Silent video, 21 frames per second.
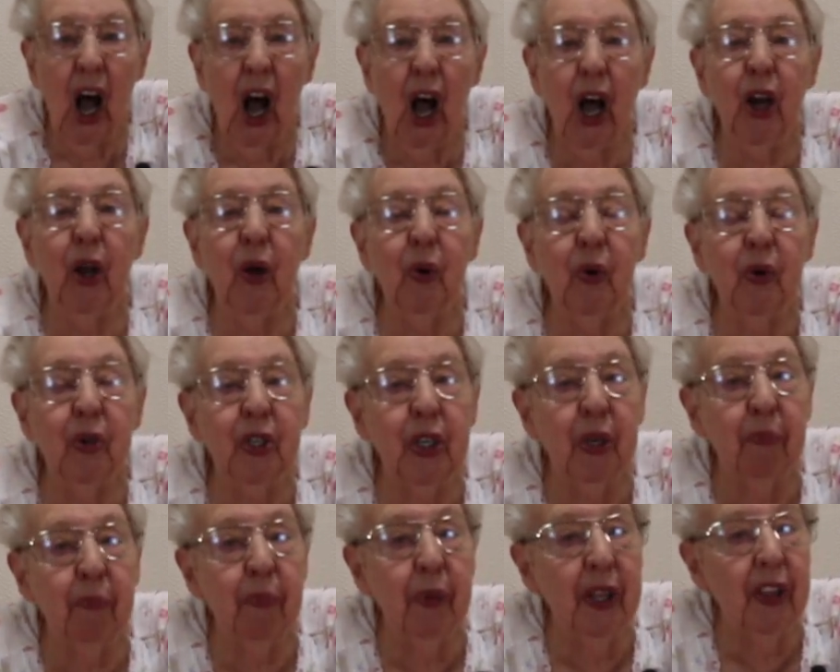and who
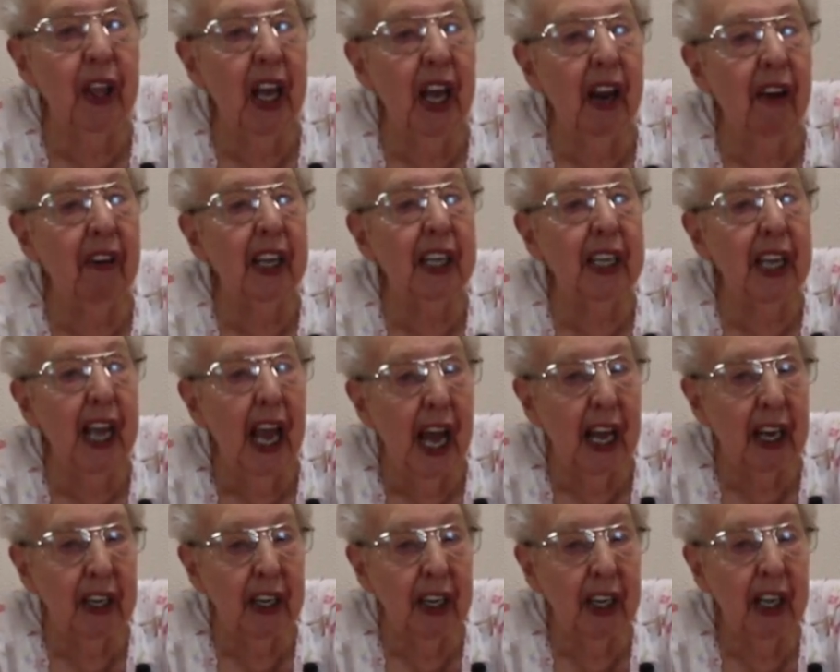should be there
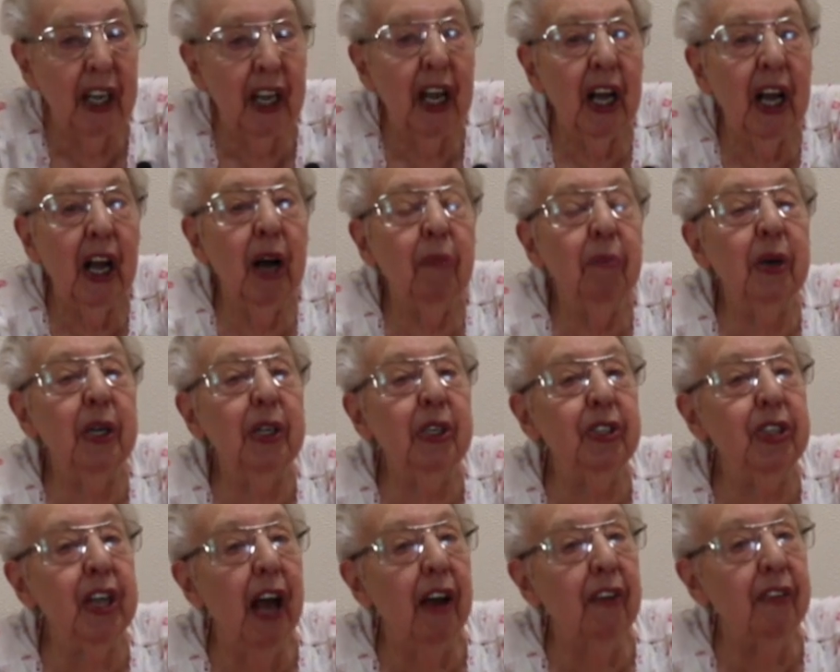again
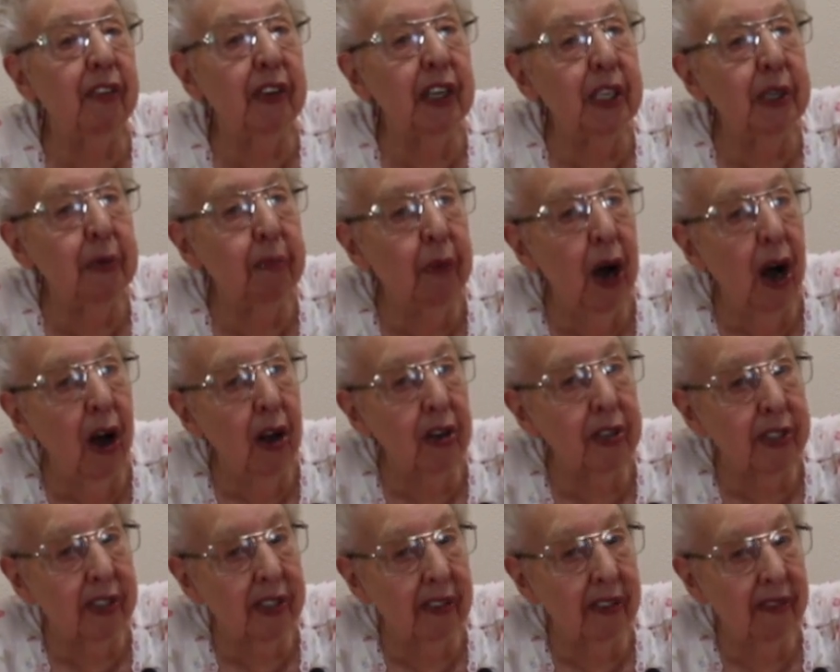but Geoffrey's
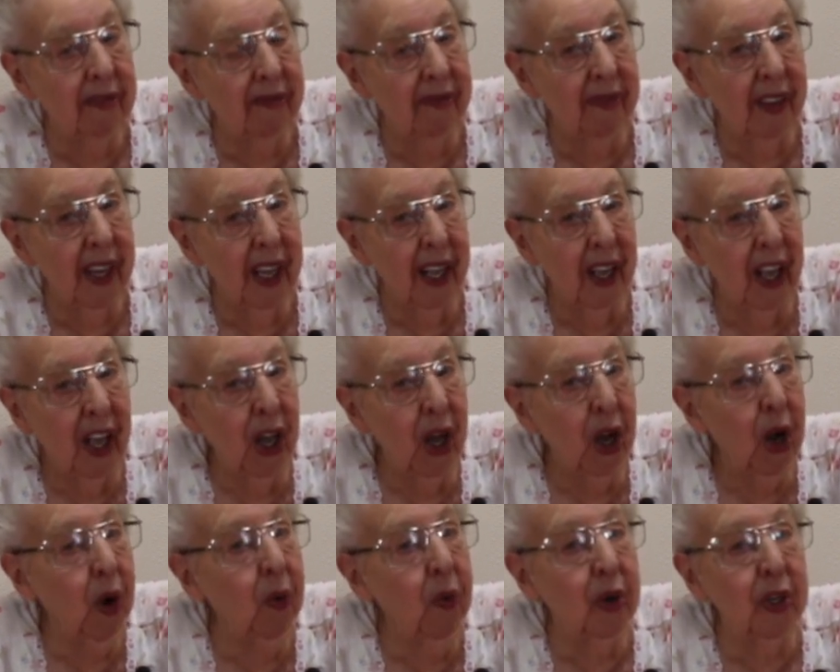boss,
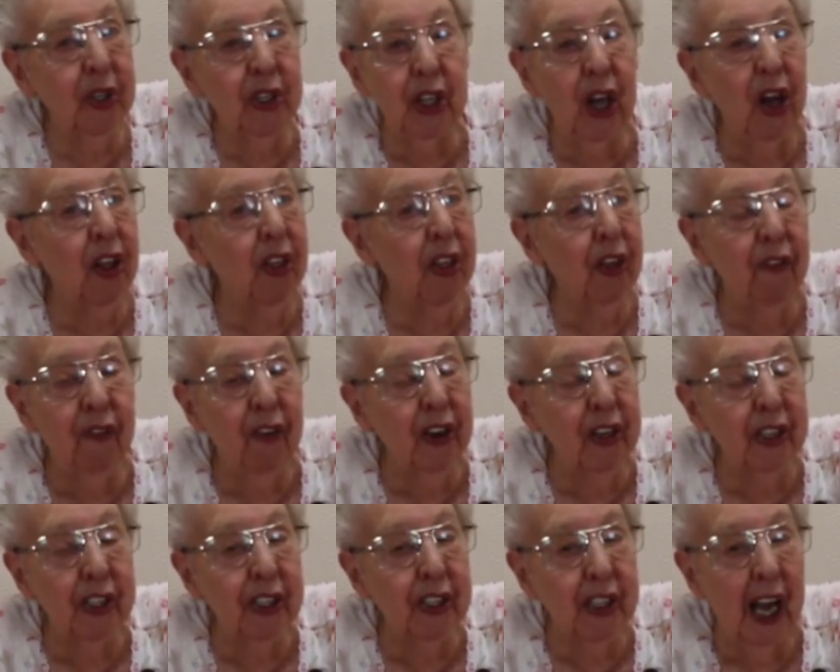who was there the
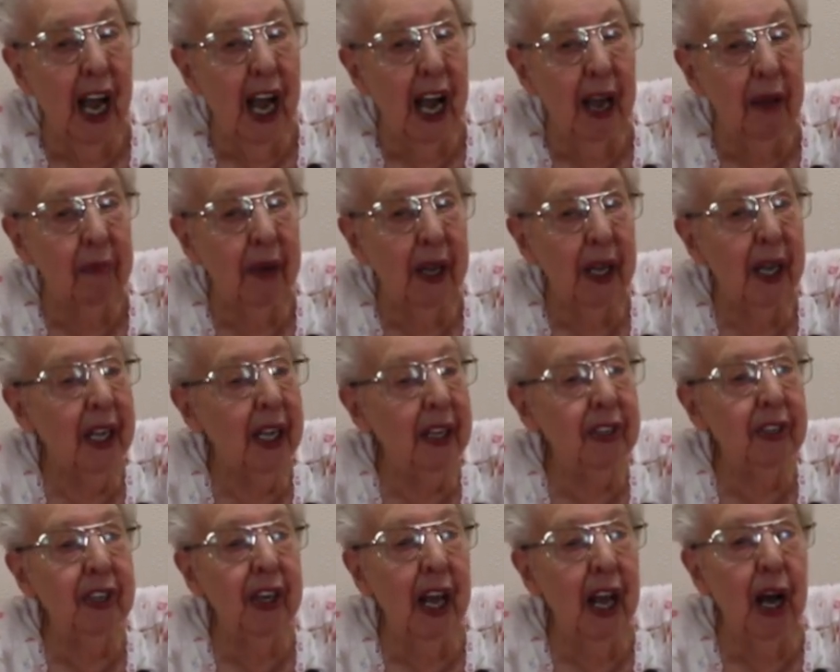first time
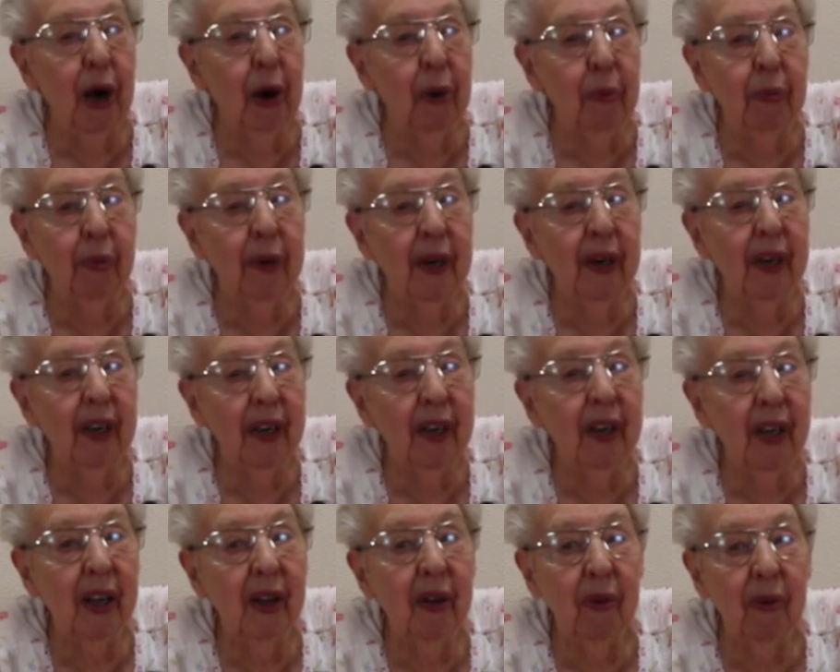to help
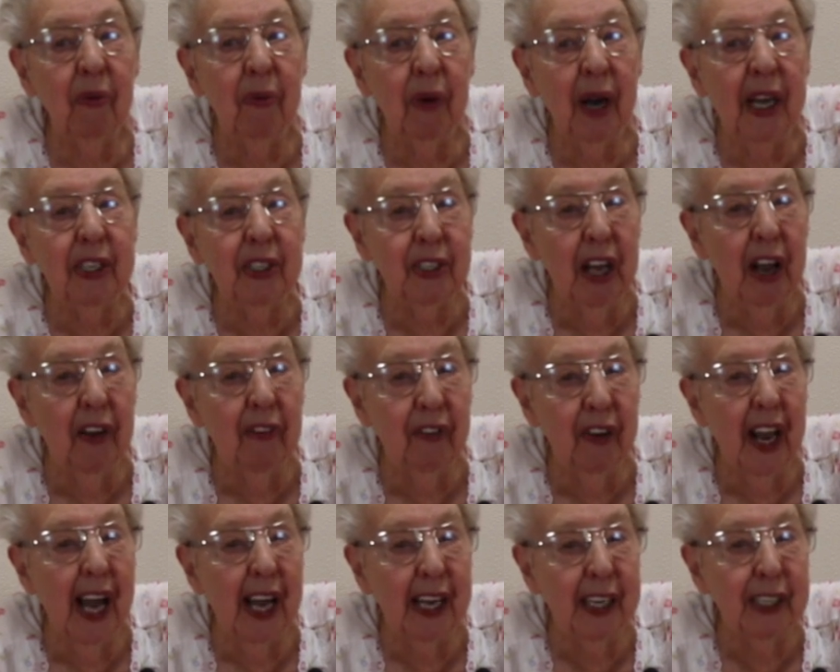when
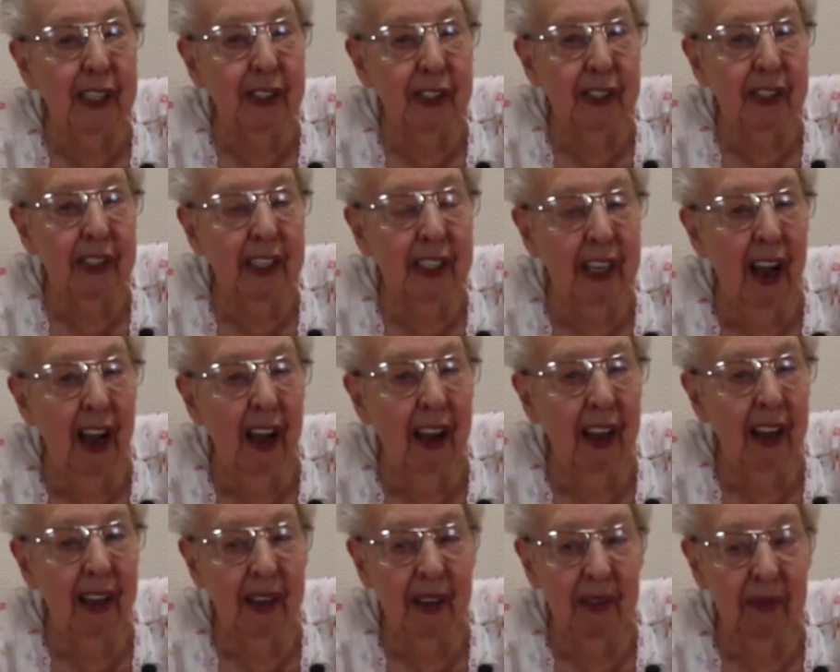Geoffrey had his
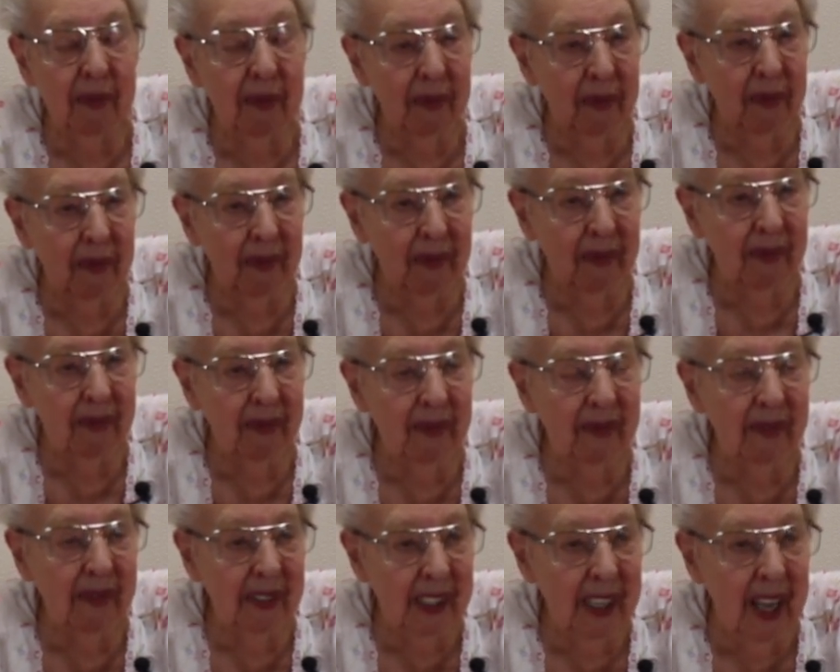car
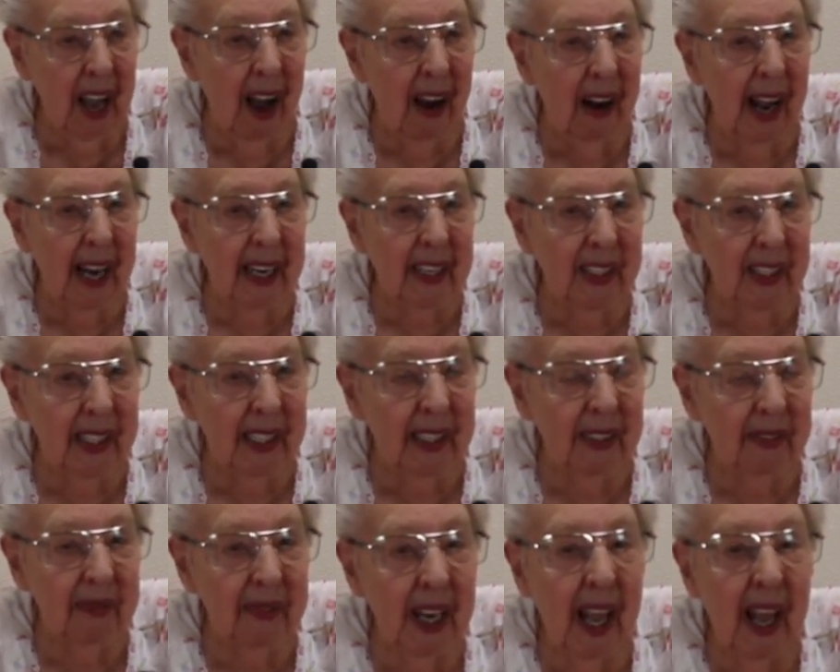
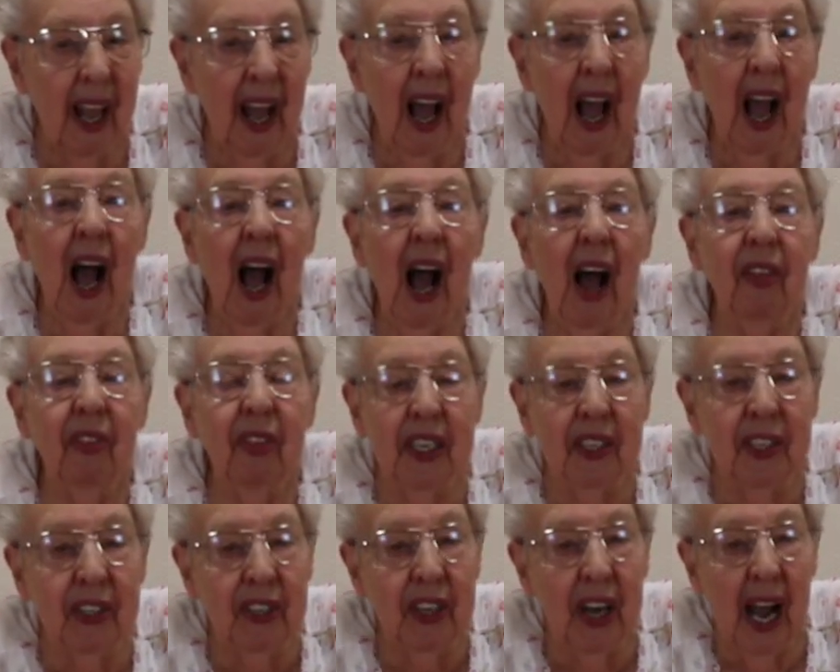accident.
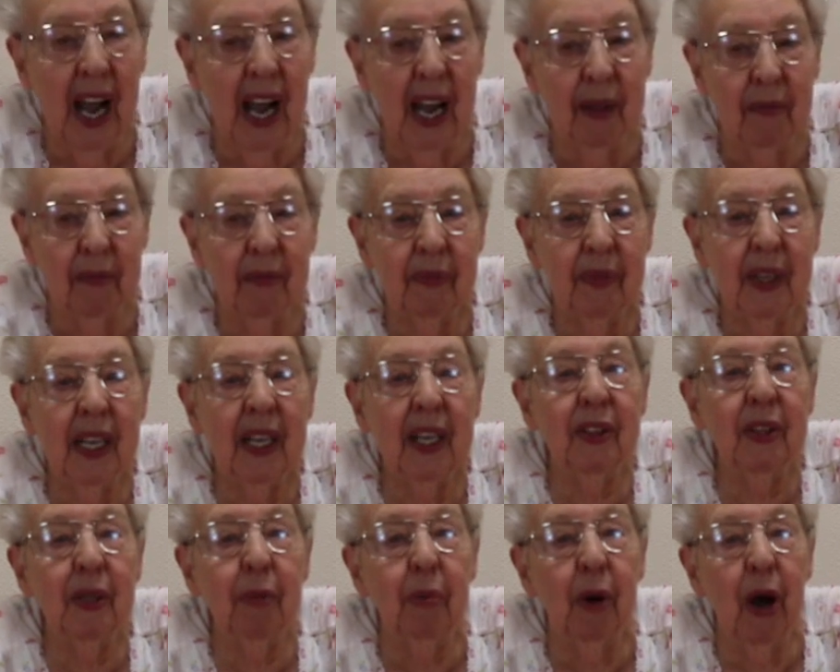This time,
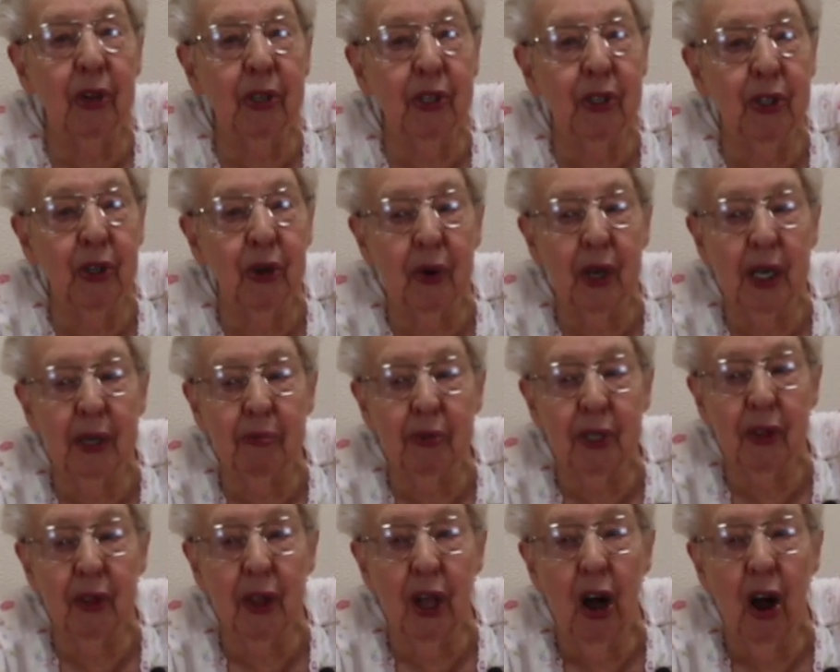the boss took him
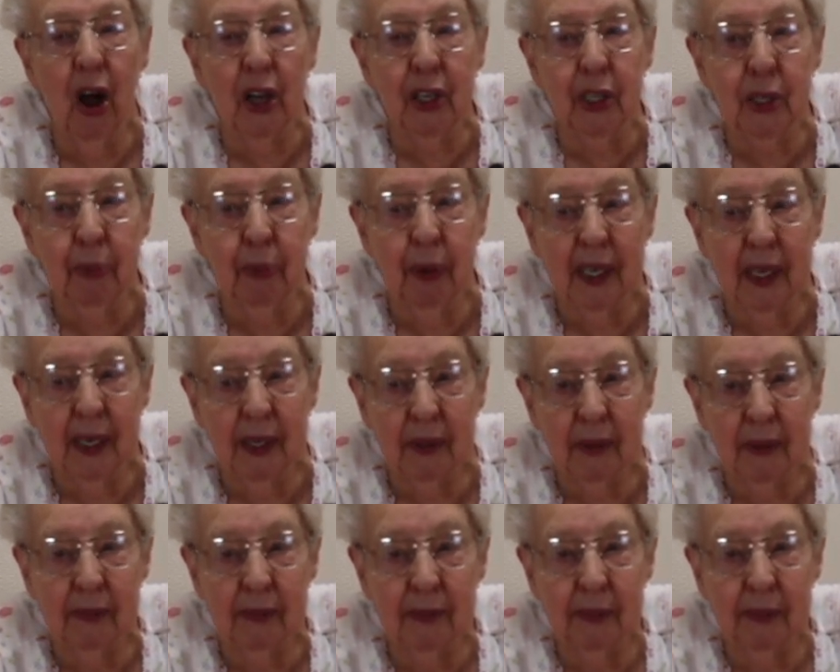to the hospital,